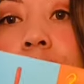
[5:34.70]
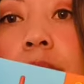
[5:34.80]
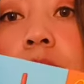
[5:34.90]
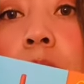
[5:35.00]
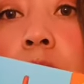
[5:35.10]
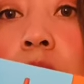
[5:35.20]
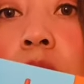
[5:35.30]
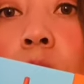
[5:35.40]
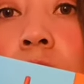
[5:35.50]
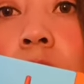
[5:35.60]

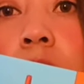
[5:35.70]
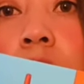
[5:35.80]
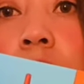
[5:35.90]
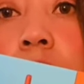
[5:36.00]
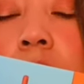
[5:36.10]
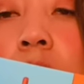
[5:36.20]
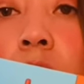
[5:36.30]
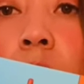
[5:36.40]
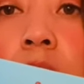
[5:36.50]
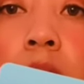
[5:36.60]
Something's going on here in
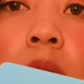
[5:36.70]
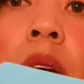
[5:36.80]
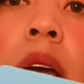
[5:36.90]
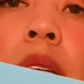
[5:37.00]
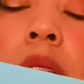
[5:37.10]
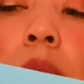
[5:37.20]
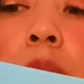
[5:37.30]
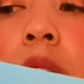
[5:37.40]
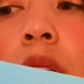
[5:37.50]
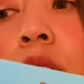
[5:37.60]
sequence.
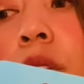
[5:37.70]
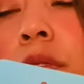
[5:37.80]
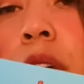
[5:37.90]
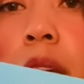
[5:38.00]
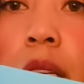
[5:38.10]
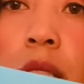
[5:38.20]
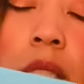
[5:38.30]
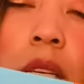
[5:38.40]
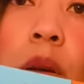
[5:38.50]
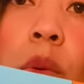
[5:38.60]
Somebody is surveying in
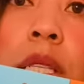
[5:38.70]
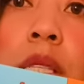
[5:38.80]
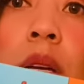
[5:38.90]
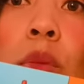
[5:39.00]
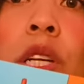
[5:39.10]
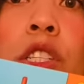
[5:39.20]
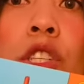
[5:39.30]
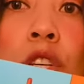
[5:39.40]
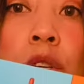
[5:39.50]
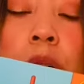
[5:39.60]
sequence. Someone is
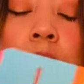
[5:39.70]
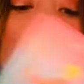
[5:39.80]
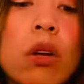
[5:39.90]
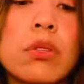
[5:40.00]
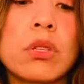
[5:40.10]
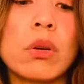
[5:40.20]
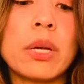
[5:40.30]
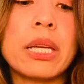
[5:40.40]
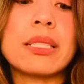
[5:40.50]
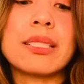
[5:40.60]
curious also
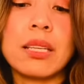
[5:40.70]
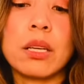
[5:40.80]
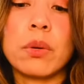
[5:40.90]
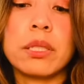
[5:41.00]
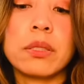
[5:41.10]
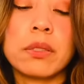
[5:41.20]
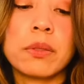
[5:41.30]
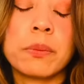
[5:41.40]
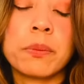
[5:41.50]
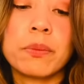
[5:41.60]
in
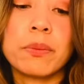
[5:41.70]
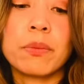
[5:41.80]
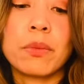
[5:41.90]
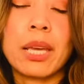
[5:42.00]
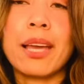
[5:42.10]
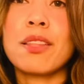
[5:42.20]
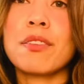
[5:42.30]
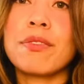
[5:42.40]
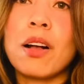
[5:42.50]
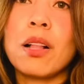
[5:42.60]
sequence. Okay,
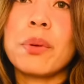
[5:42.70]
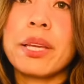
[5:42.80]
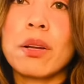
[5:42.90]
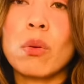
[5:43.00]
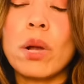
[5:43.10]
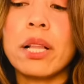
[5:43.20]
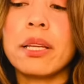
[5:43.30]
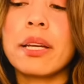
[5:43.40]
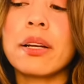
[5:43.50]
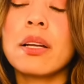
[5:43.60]
they're following their will
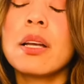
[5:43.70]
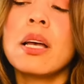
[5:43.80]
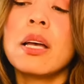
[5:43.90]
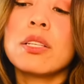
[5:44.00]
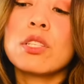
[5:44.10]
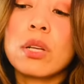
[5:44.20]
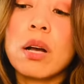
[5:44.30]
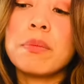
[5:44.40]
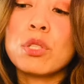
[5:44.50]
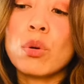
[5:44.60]
here to
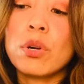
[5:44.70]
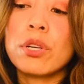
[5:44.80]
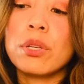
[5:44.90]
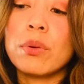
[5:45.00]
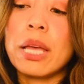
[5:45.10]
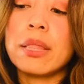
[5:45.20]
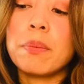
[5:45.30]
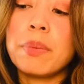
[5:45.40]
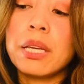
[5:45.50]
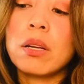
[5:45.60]
come toward you. And
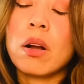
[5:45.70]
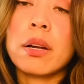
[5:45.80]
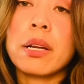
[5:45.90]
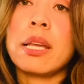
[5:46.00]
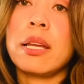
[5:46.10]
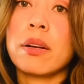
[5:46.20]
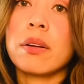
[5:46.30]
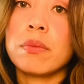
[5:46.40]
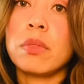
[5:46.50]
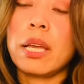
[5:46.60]
the big card
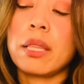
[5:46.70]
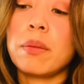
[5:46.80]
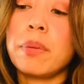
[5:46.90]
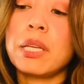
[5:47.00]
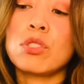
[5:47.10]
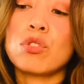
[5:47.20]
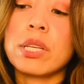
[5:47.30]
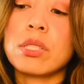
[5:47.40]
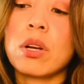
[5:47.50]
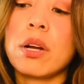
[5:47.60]
here, like the big
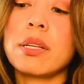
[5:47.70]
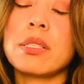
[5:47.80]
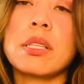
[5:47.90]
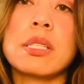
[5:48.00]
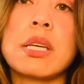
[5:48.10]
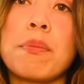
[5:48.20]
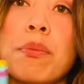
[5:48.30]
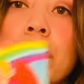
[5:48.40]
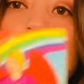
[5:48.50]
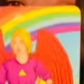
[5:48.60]
stressed card, is the
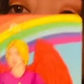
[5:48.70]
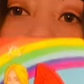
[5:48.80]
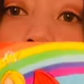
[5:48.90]
Temperance.